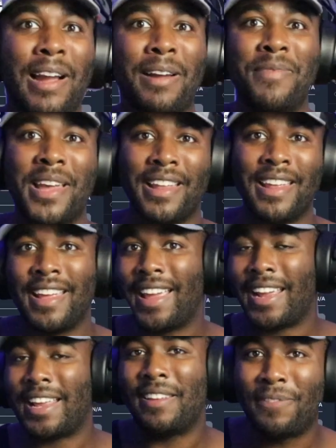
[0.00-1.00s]
that
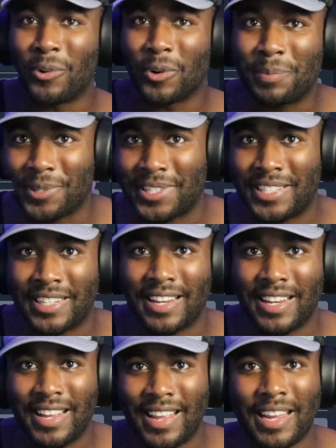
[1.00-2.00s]
eighty-four percent
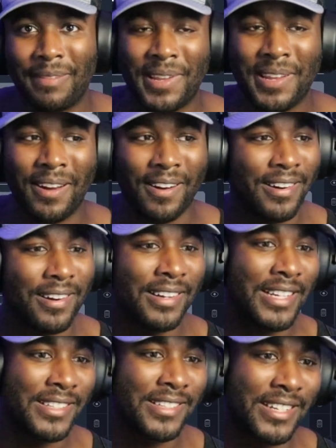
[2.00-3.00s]
A P R
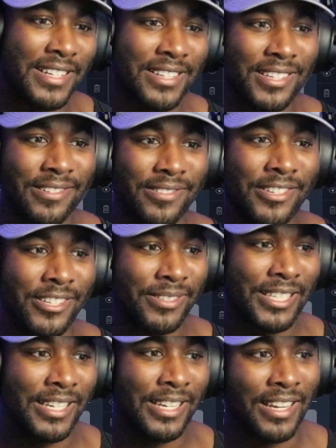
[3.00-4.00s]
that's looking so
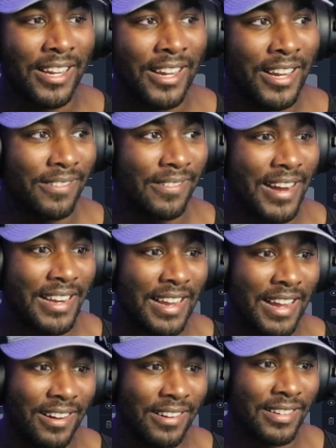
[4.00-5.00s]
juicy right
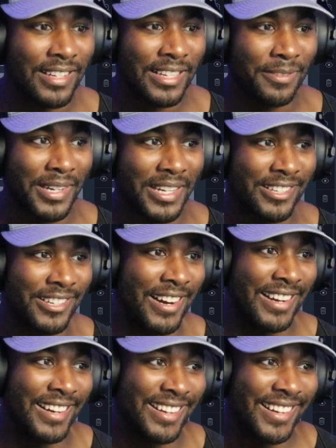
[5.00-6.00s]
now, because everybody's trying
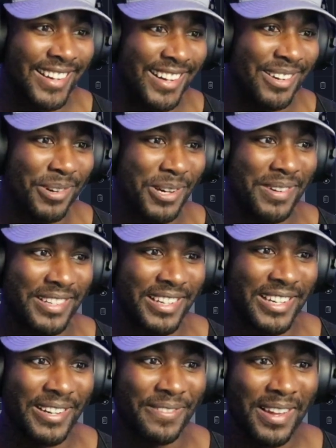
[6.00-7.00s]
to pretty much
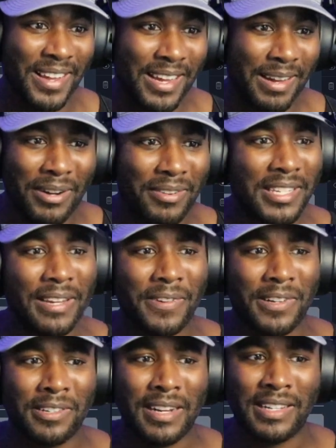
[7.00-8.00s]
leave. But I would say if you're
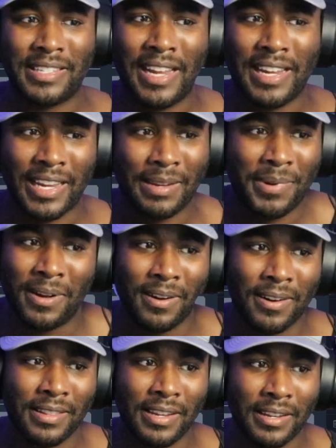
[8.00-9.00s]
trying to stack A P
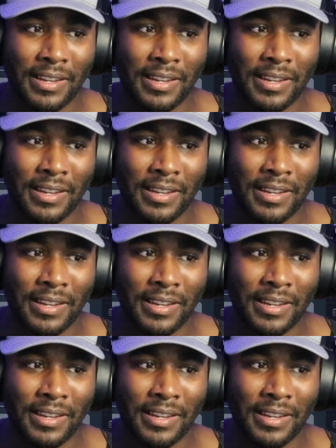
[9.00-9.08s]
R, then